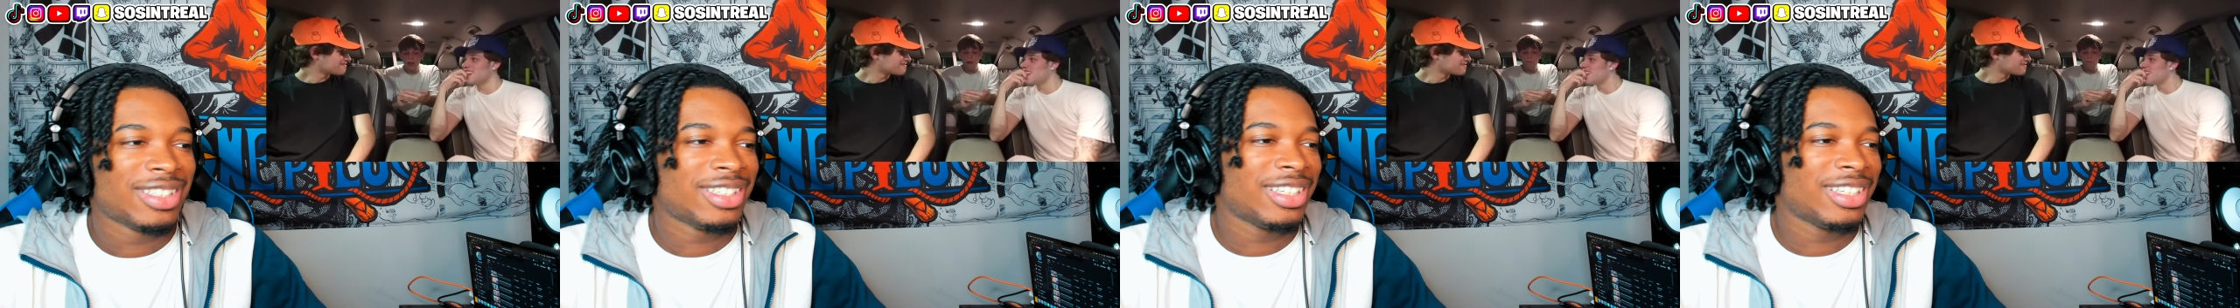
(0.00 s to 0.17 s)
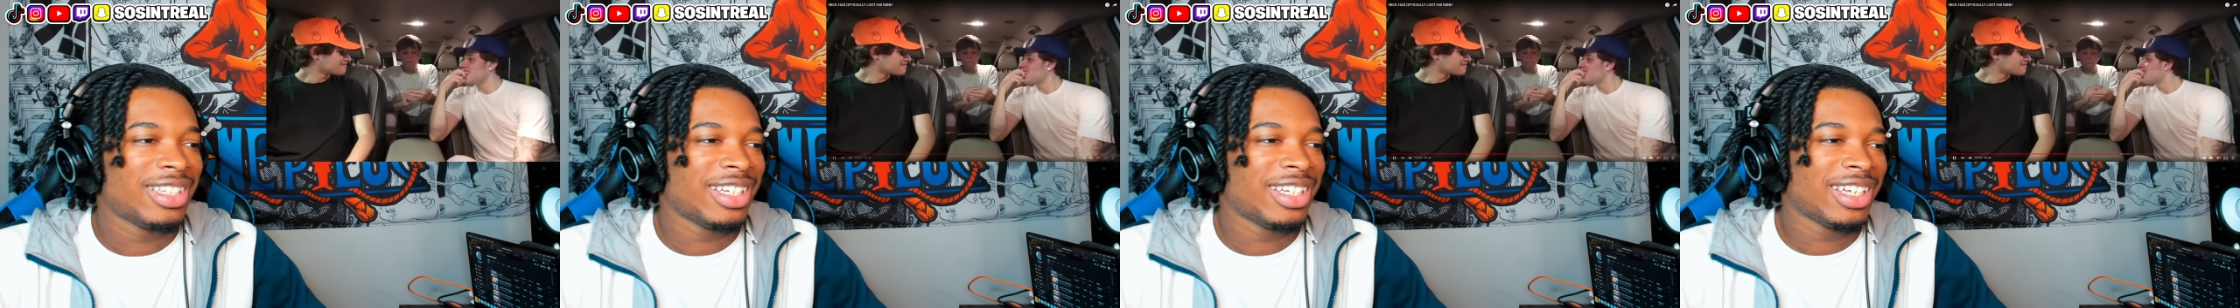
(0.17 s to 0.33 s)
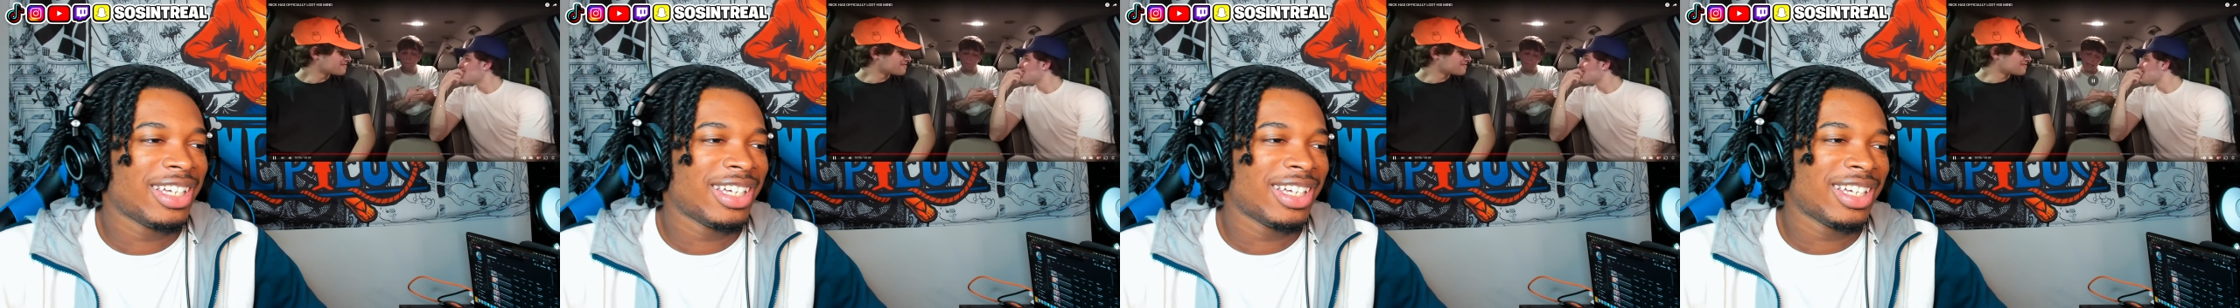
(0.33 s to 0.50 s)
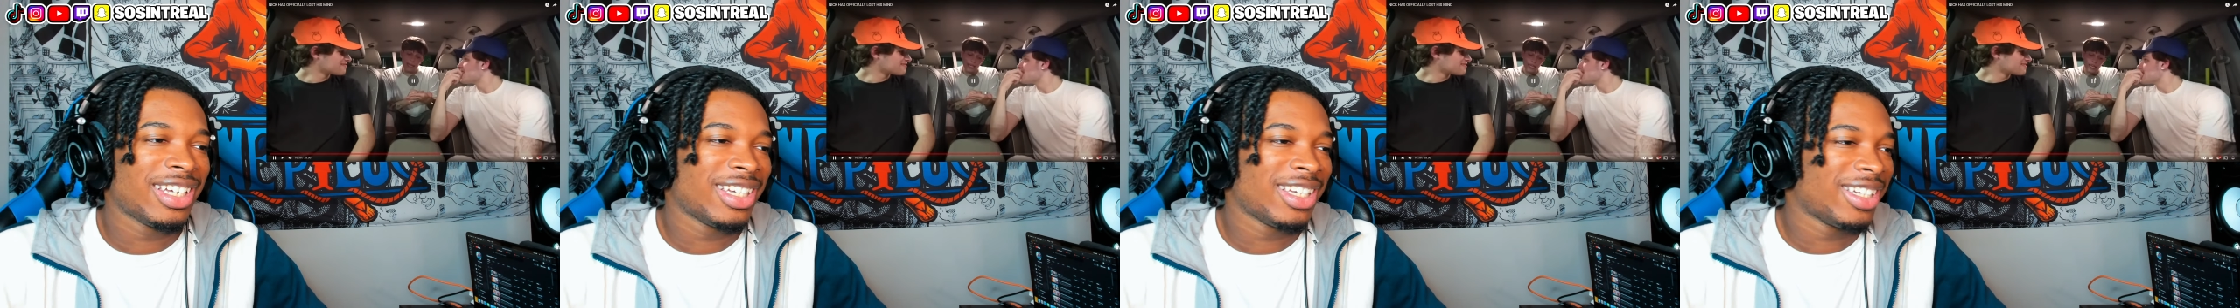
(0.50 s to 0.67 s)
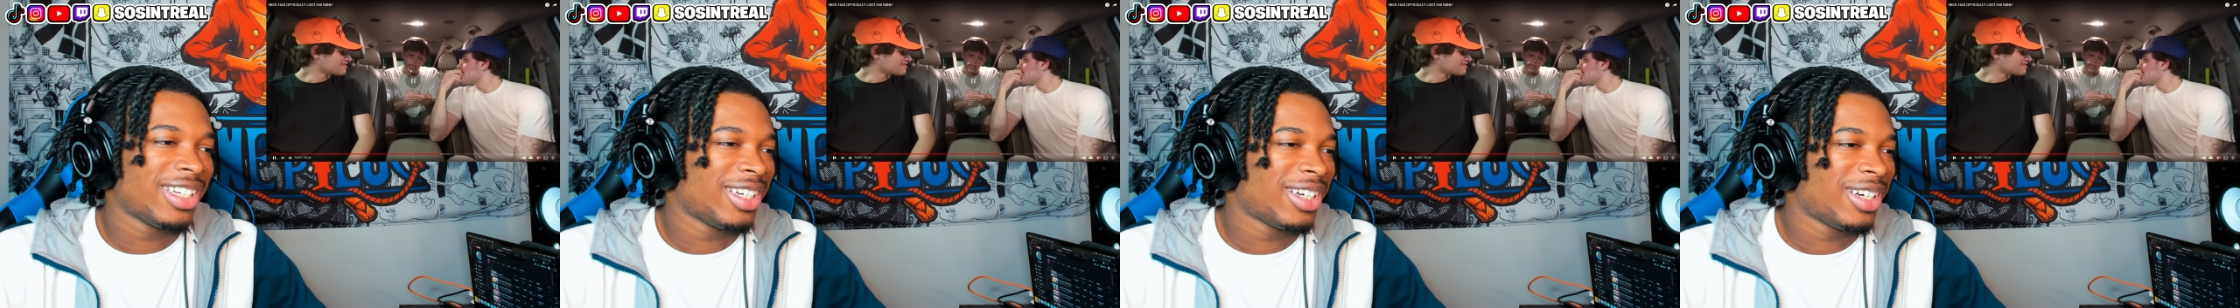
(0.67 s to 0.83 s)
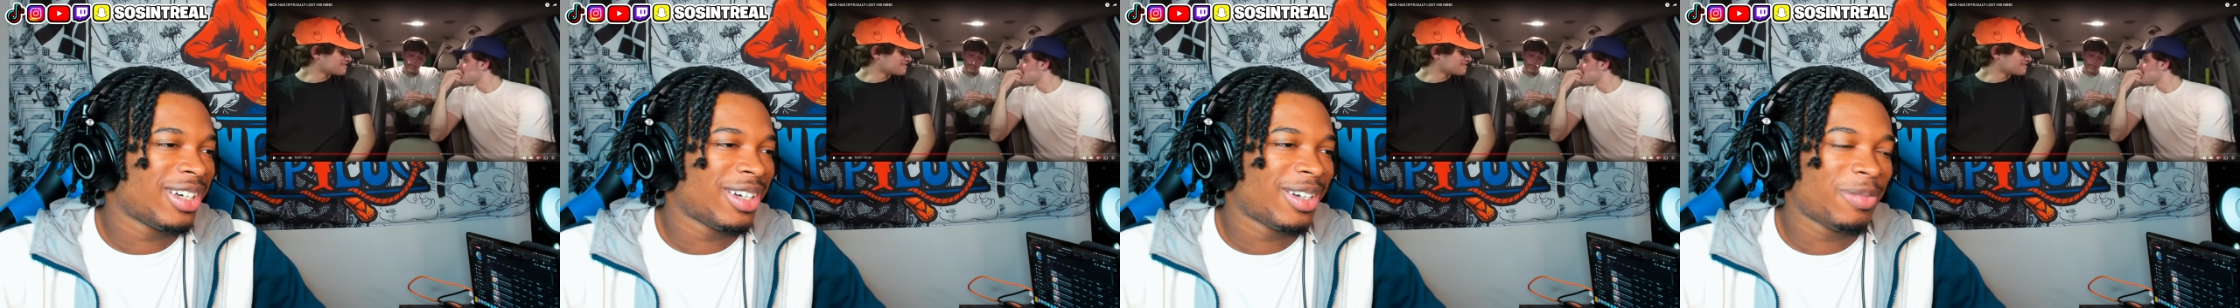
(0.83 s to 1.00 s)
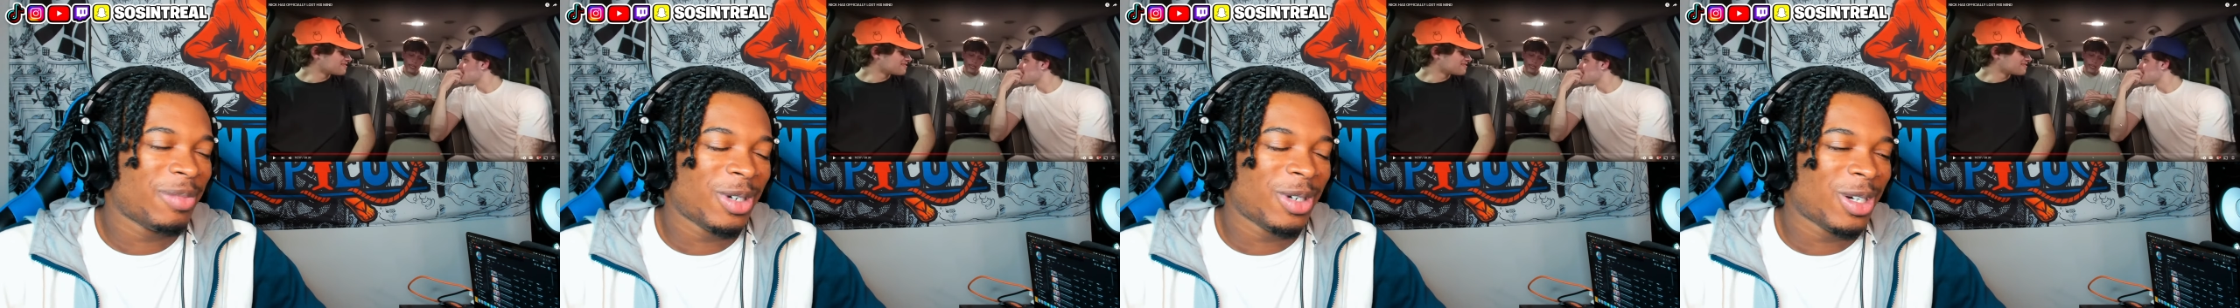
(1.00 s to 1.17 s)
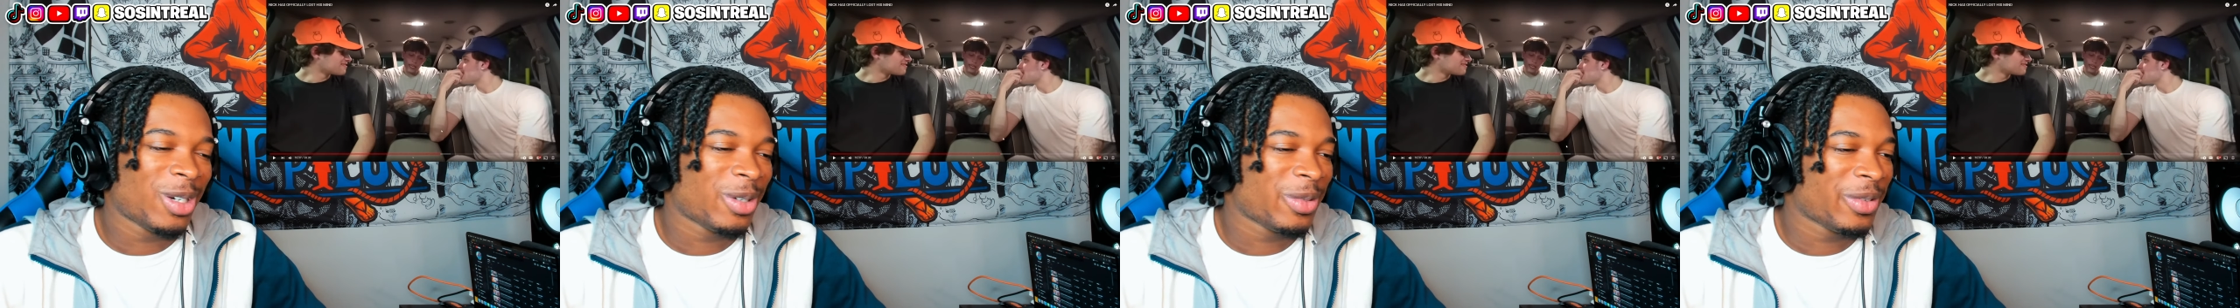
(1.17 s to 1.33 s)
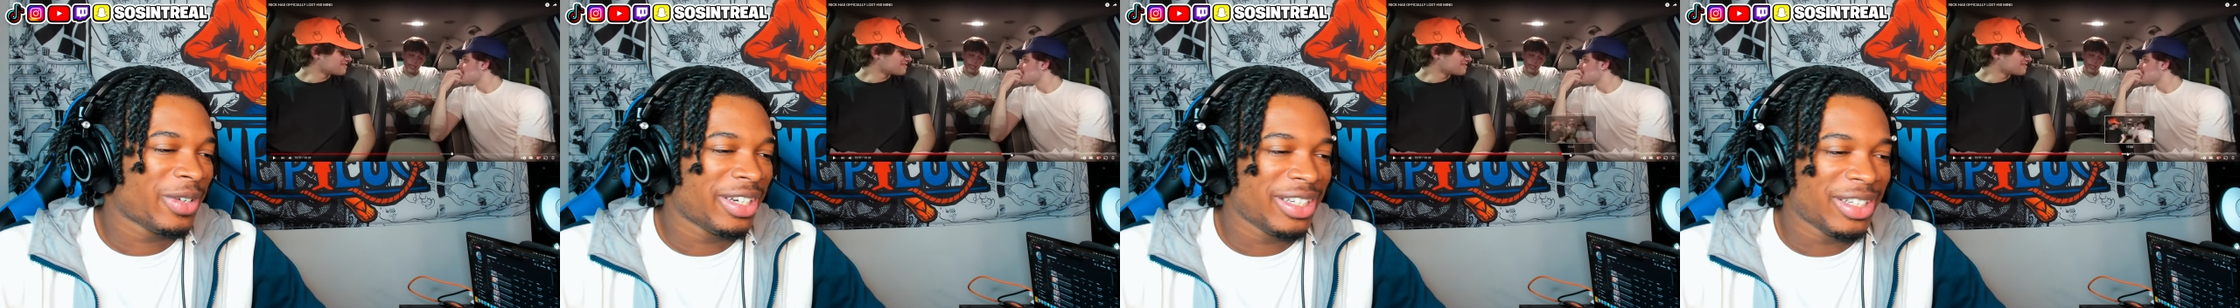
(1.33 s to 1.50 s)
Yeah, Me. I'm
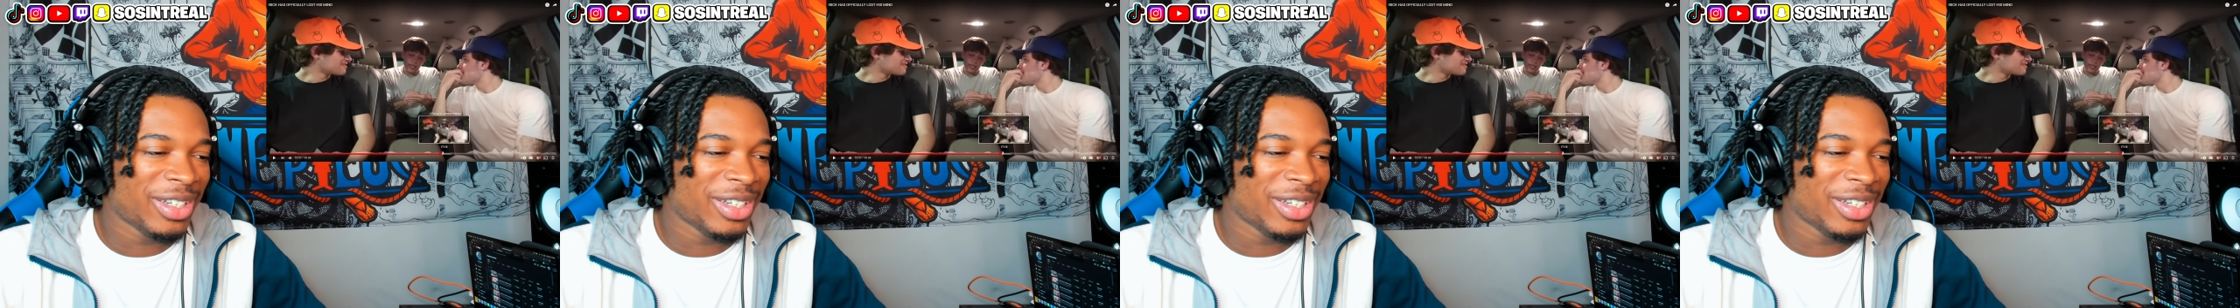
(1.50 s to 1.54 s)
already